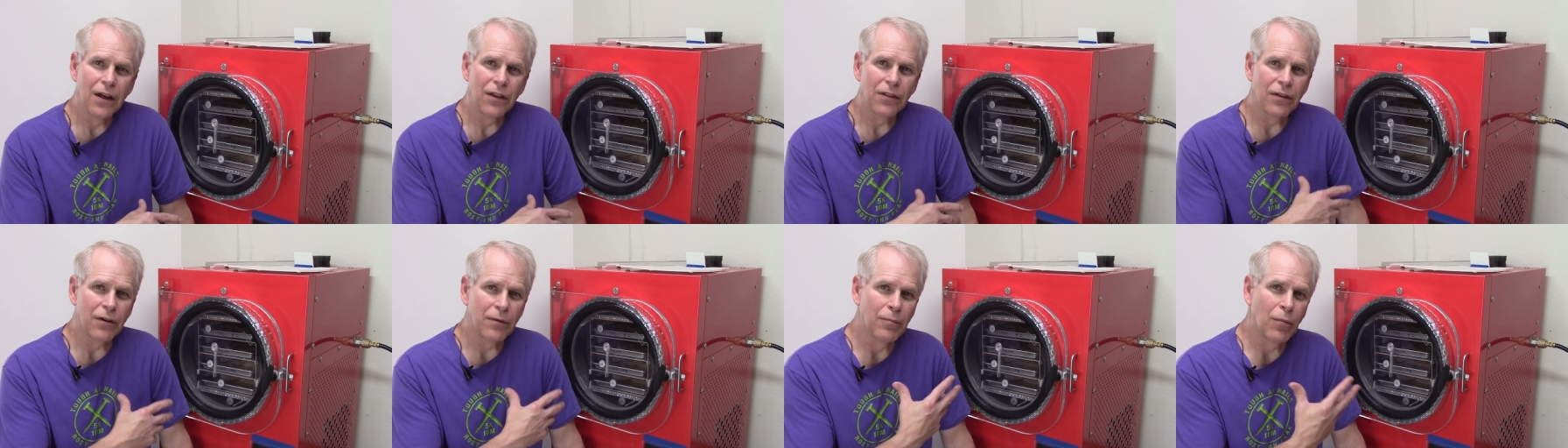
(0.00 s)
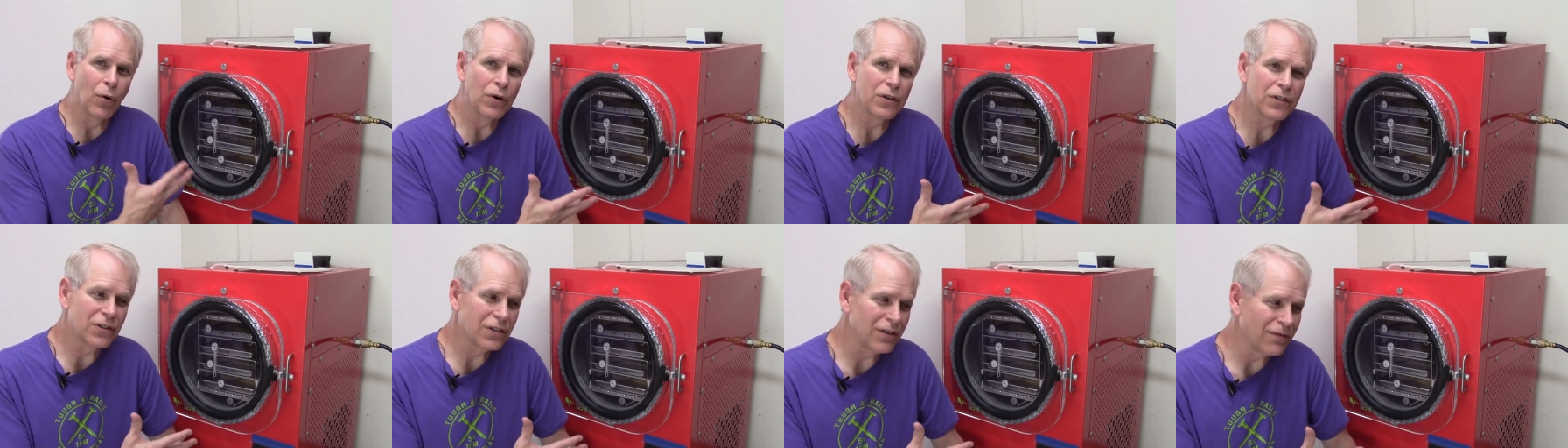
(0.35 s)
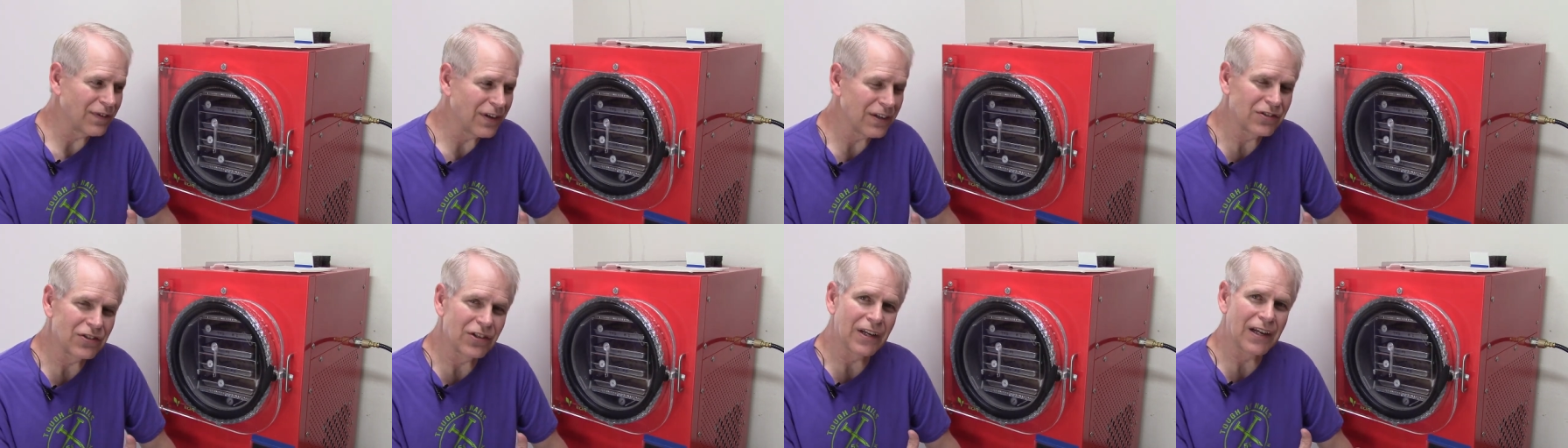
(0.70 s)
They're more
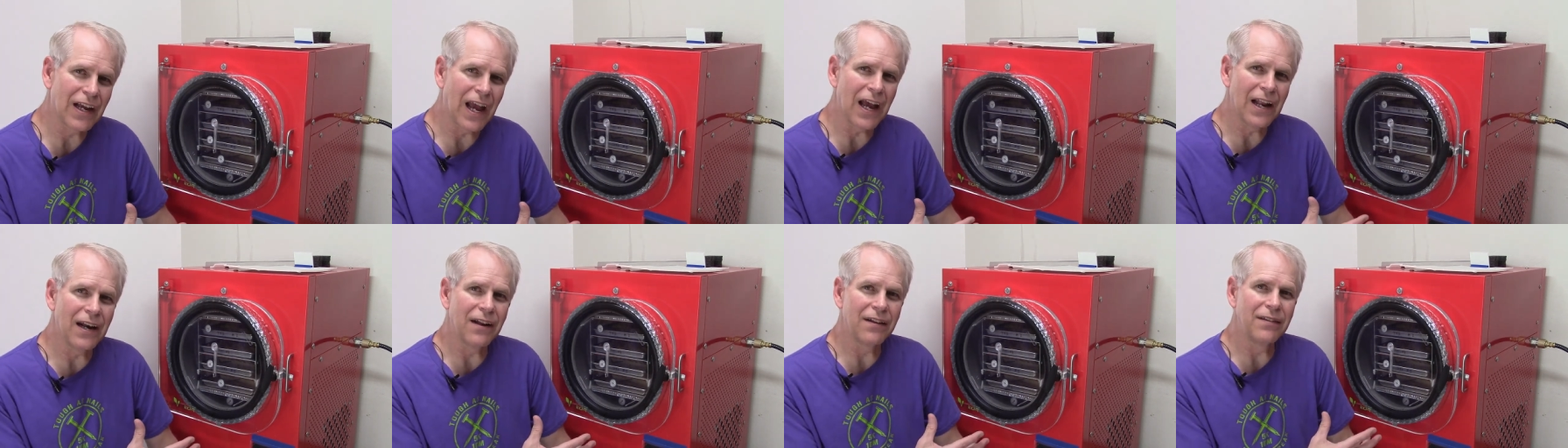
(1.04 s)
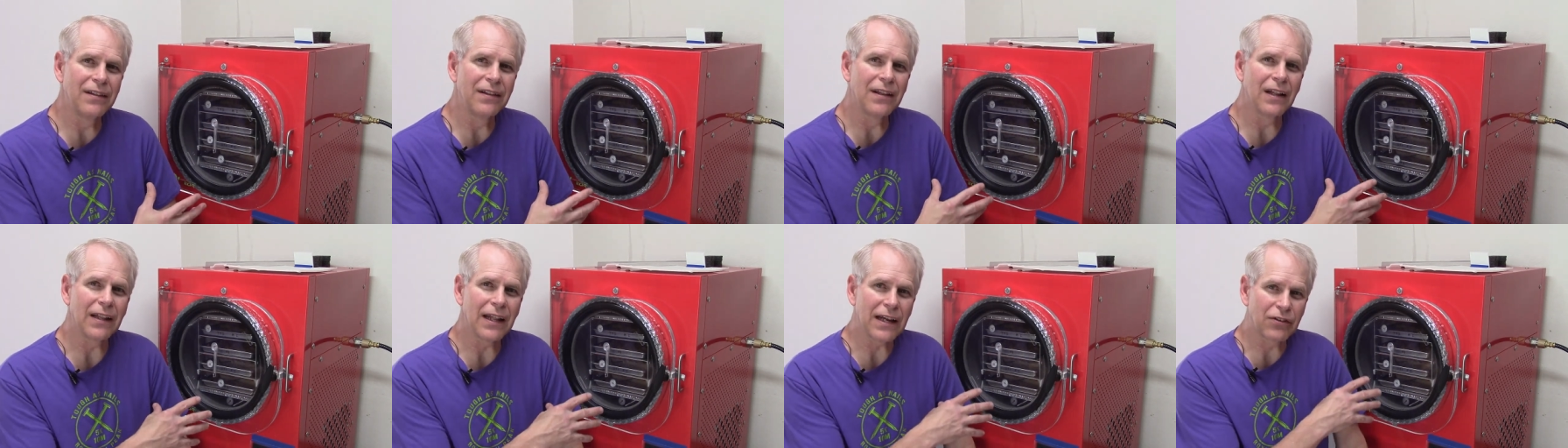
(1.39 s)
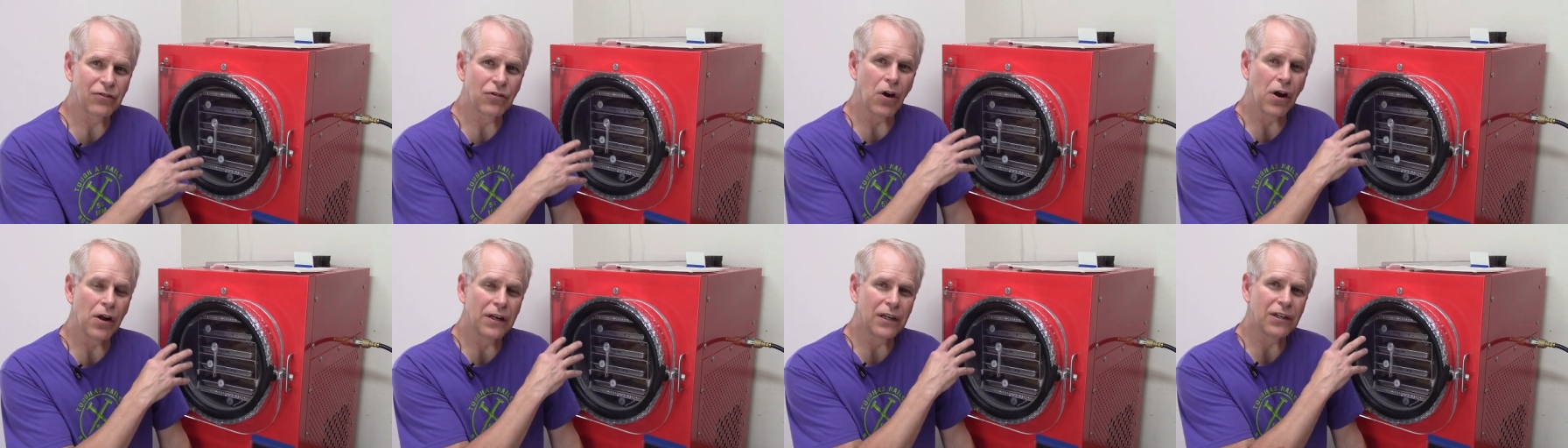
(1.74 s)
sophisticated in
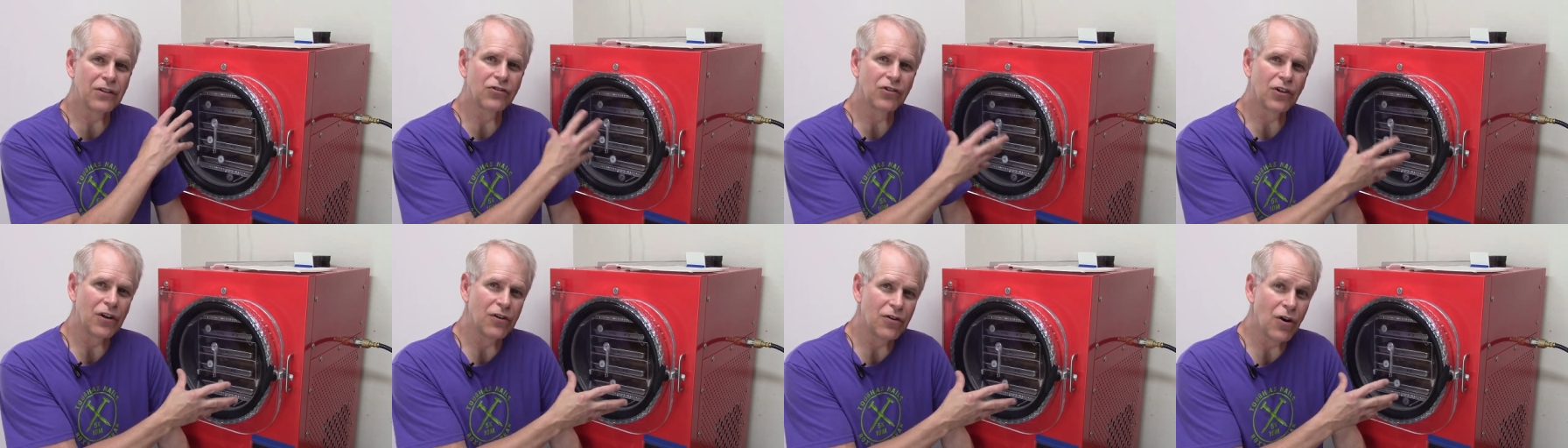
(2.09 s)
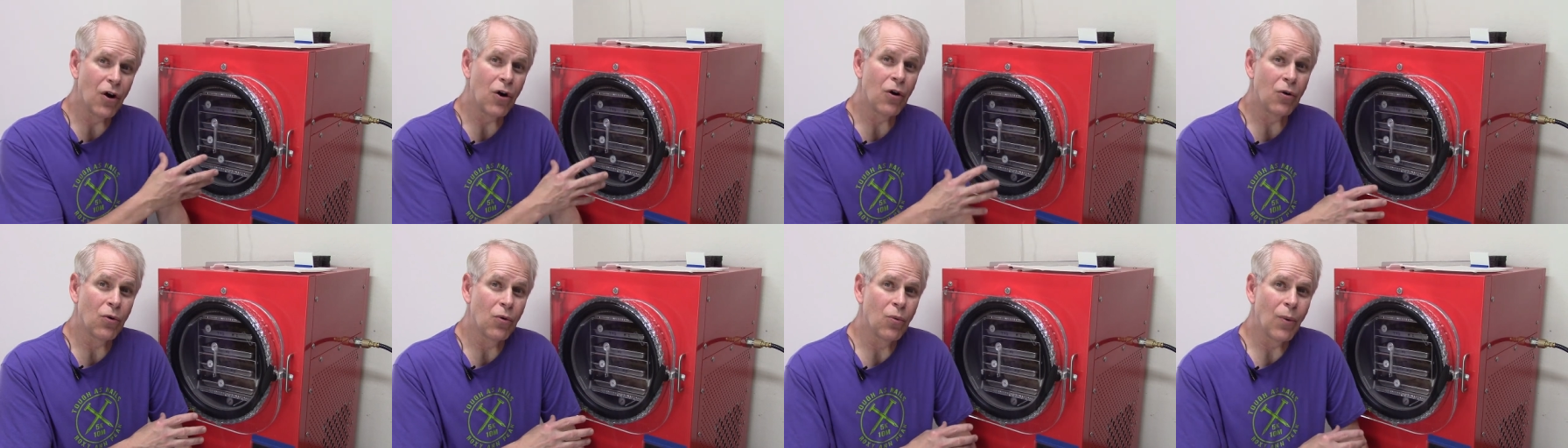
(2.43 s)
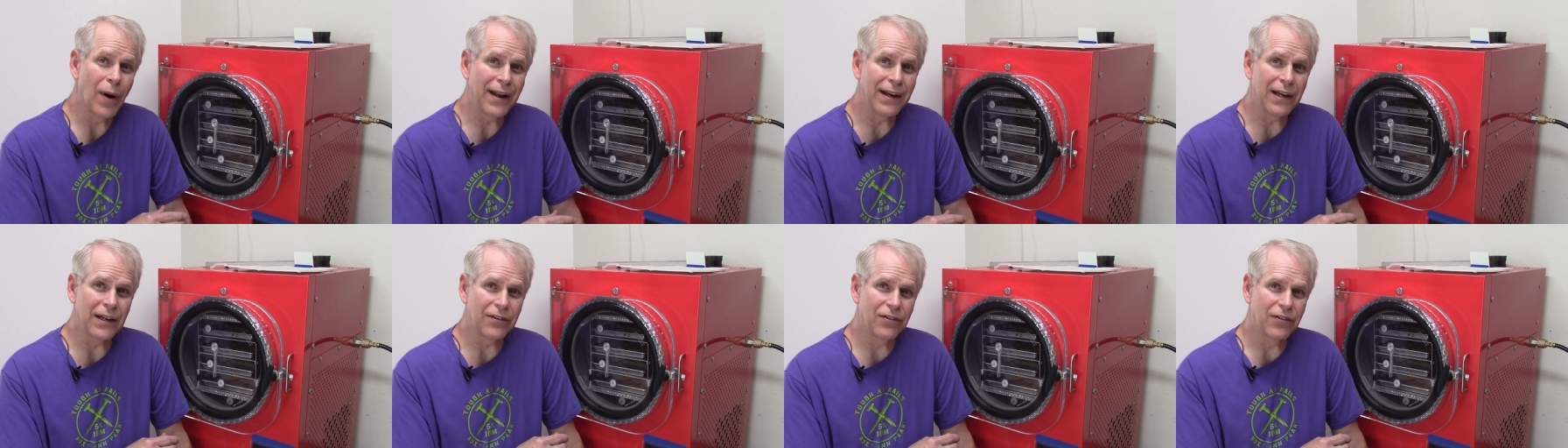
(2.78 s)
electronics to know
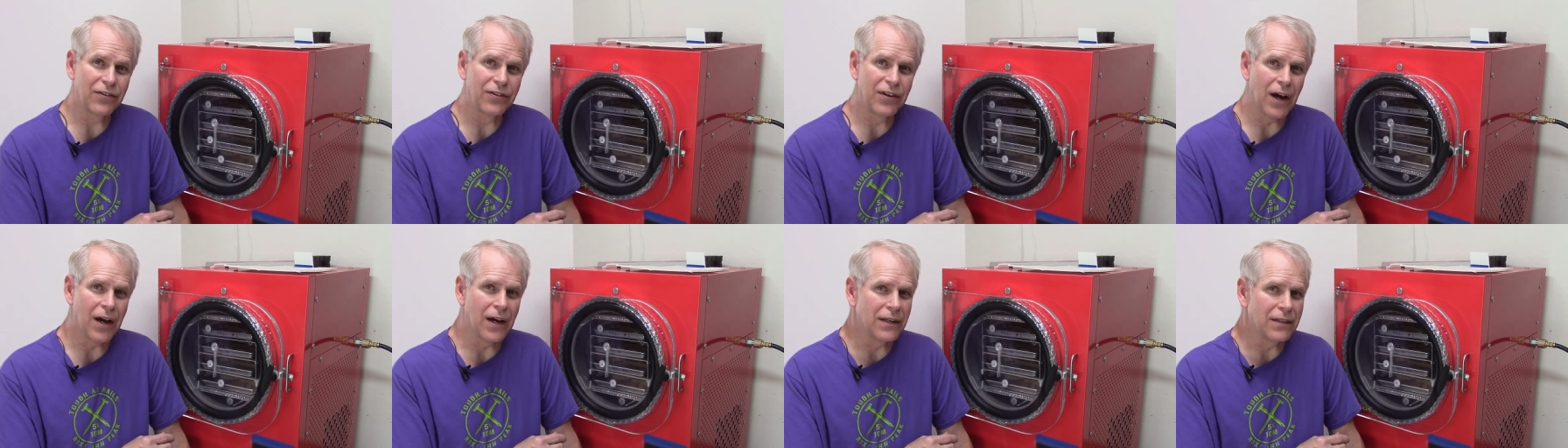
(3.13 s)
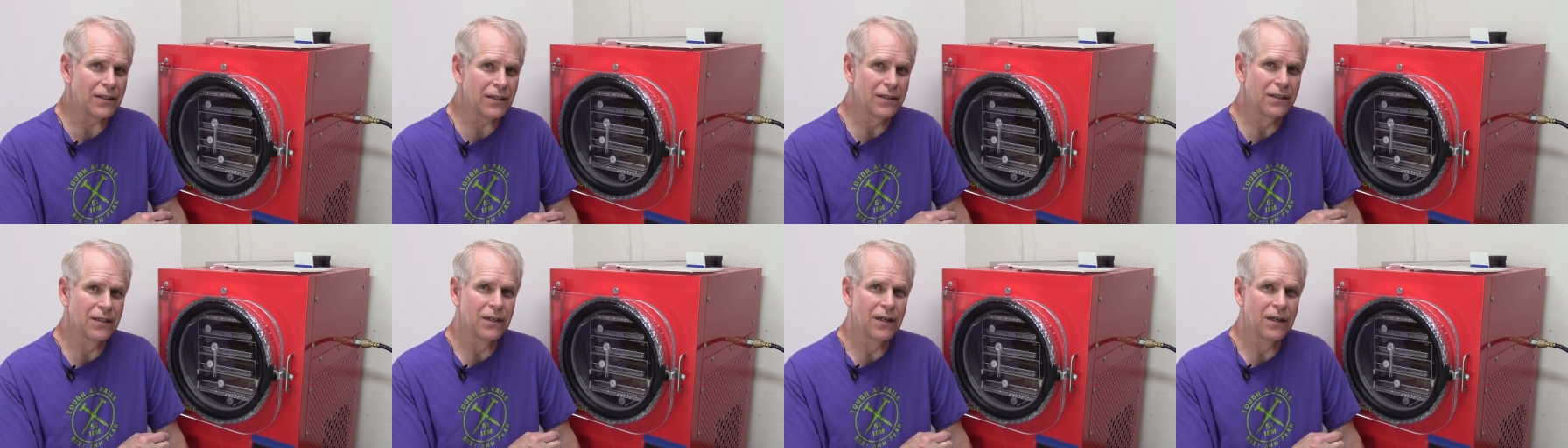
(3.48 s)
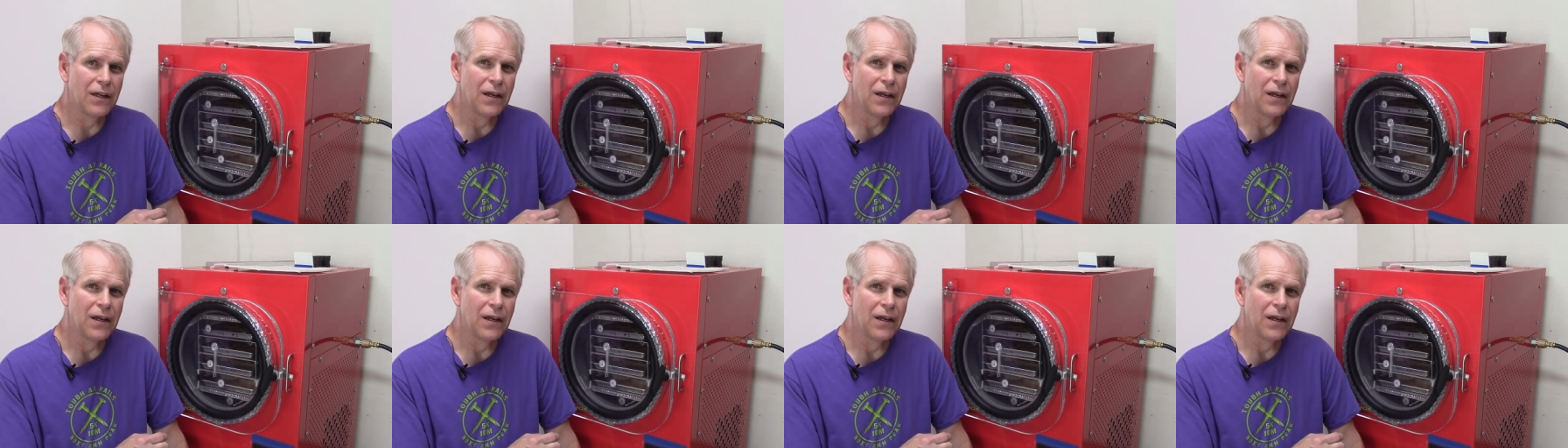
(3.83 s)
when it's done